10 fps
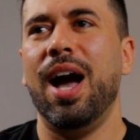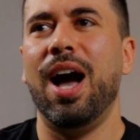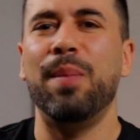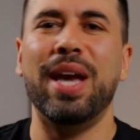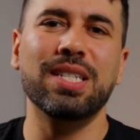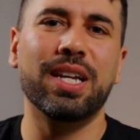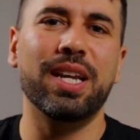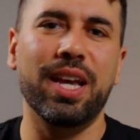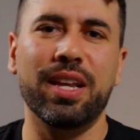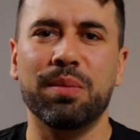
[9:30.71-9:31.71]
As a
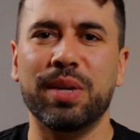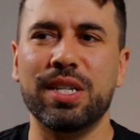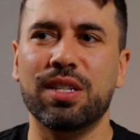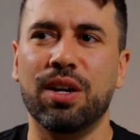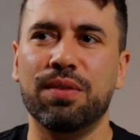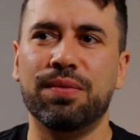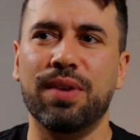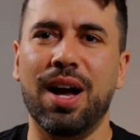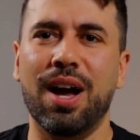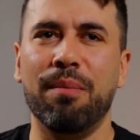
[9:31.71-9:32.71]
Canadian
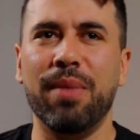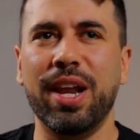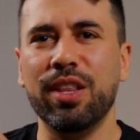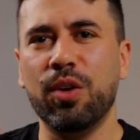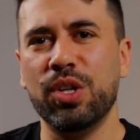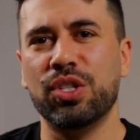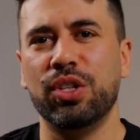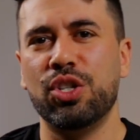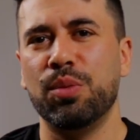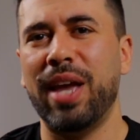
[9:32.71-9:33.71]
myself, another
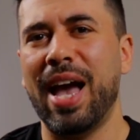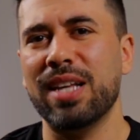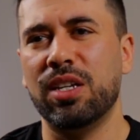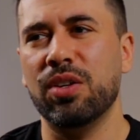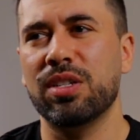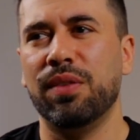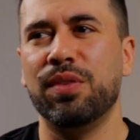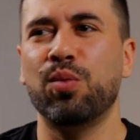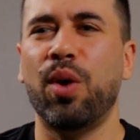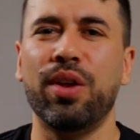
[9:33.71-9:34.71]
question that you should be asking
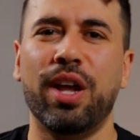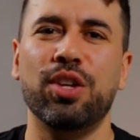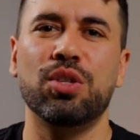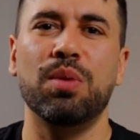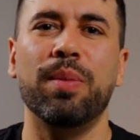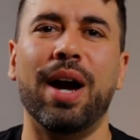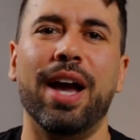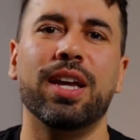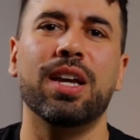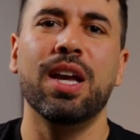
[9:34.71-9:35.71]
yourself is whether or not you should be
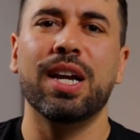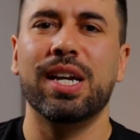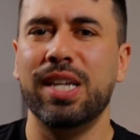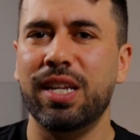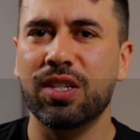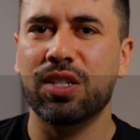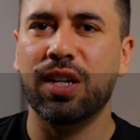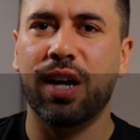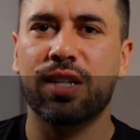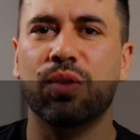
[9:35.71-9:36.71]
buying Canadian
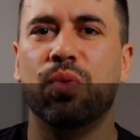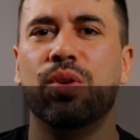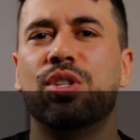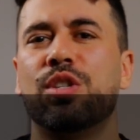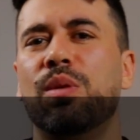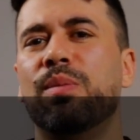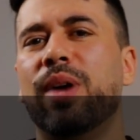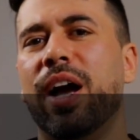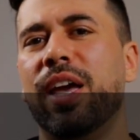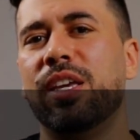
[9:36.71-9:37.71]
stocks or you should be
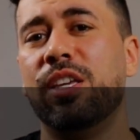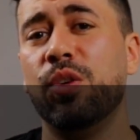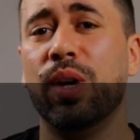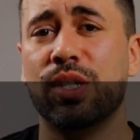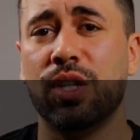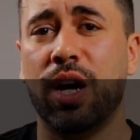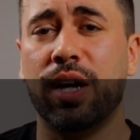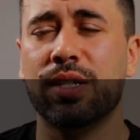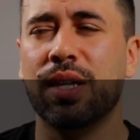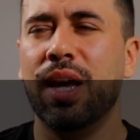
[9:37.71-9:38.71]
buying US
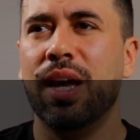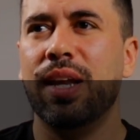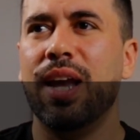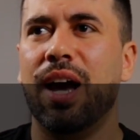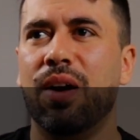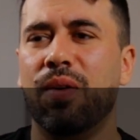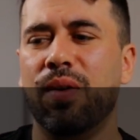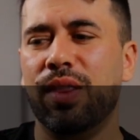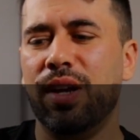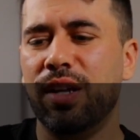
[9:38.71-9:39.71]
stocks.
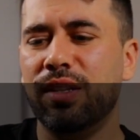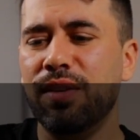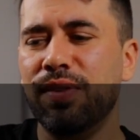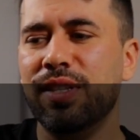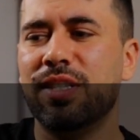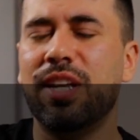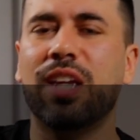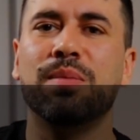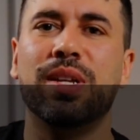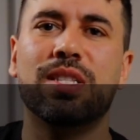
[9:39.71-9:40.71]
Now, there are different
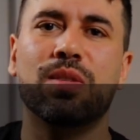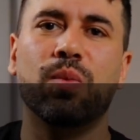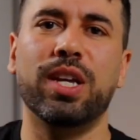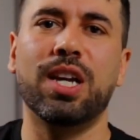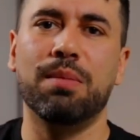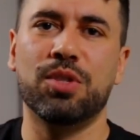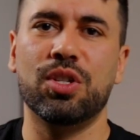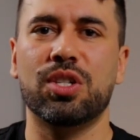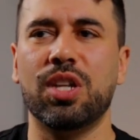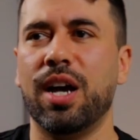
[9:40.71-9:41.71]
segments when it comes
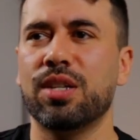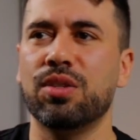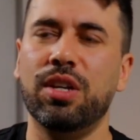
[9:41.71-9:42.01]
to stocks.